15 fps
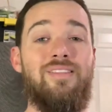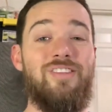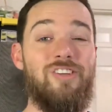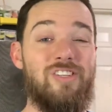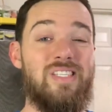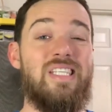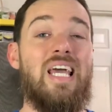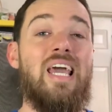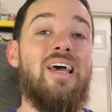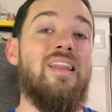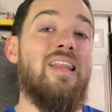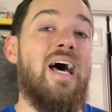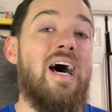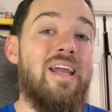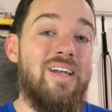They'll say a
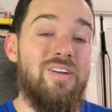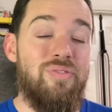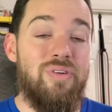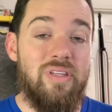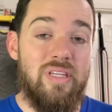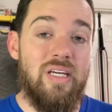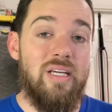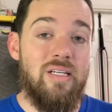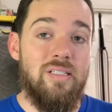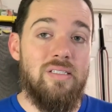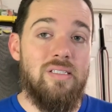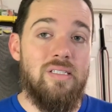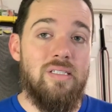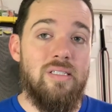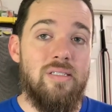lot of different
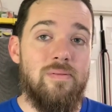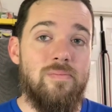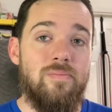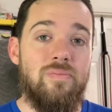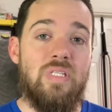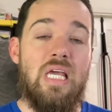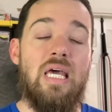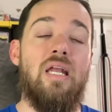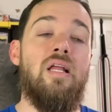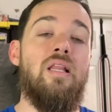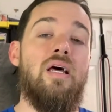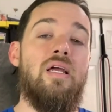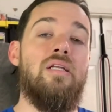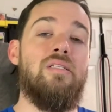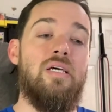things. And a
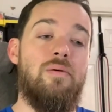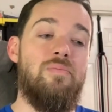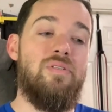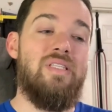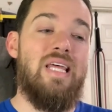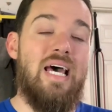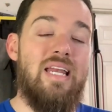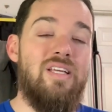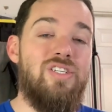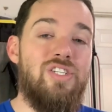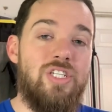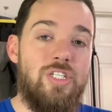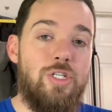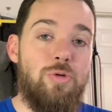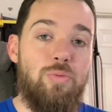lot of times that is
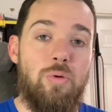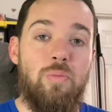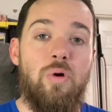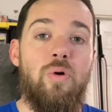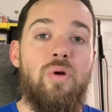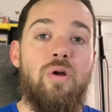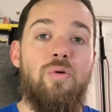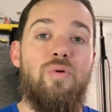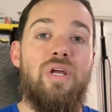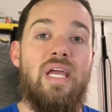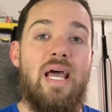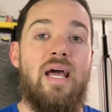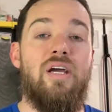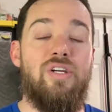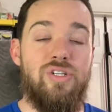just to promote a
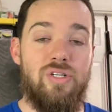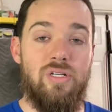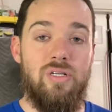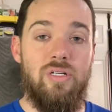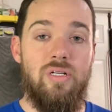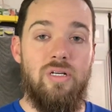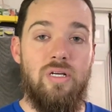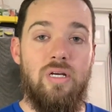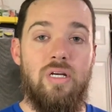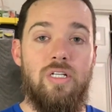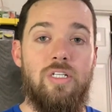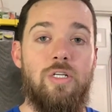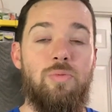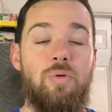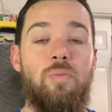reaction,
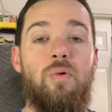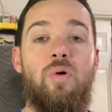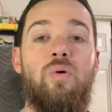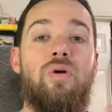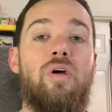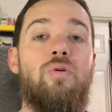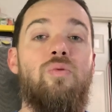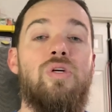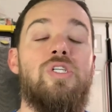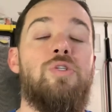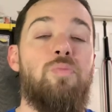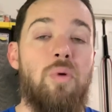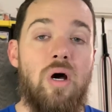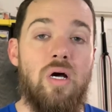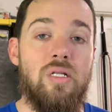to promote a
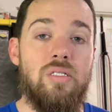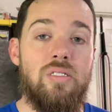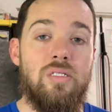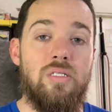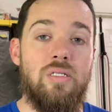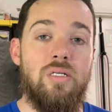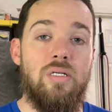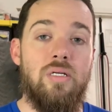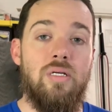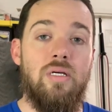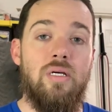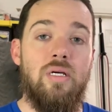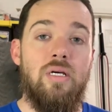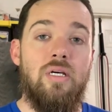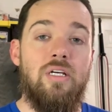response.
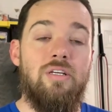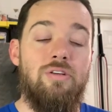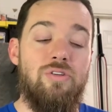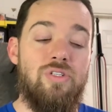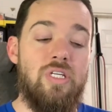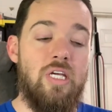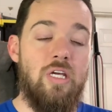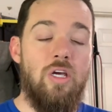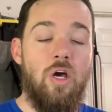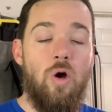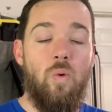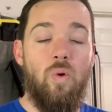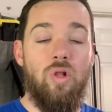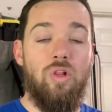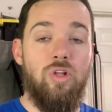You see,
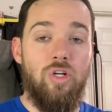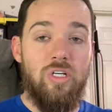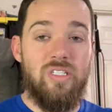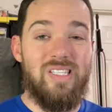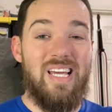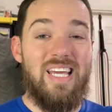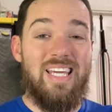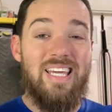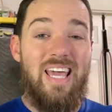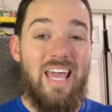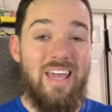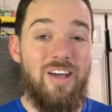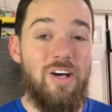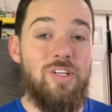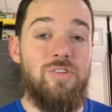what looks like
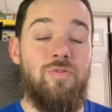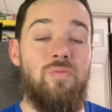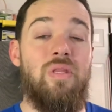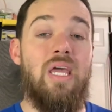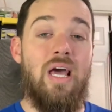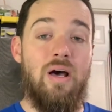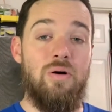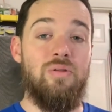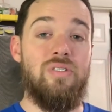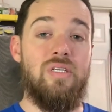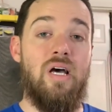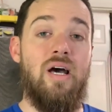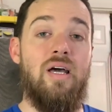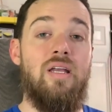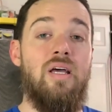chaos from the
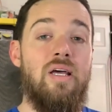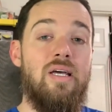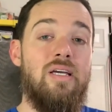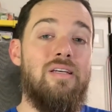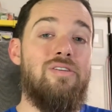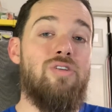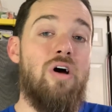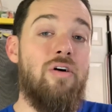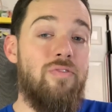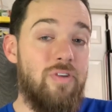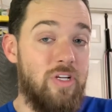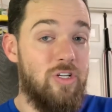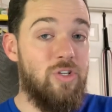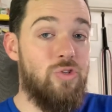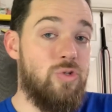outside is
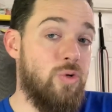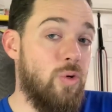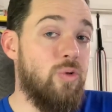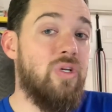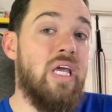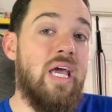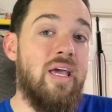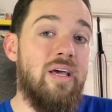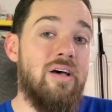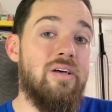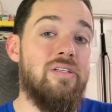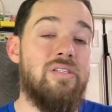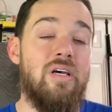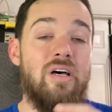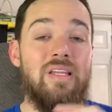often controlled
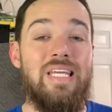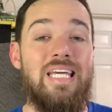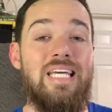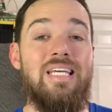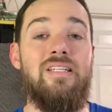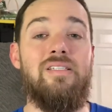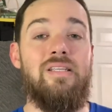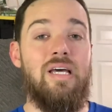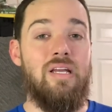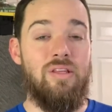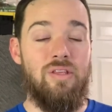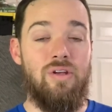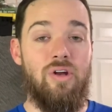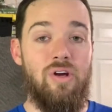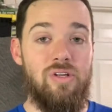chaos on the inside
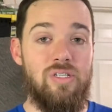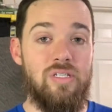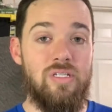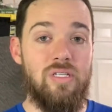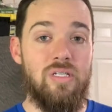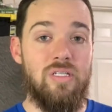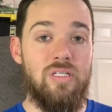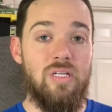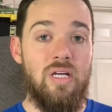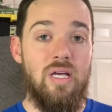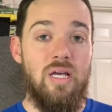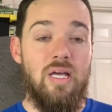of the narcissist.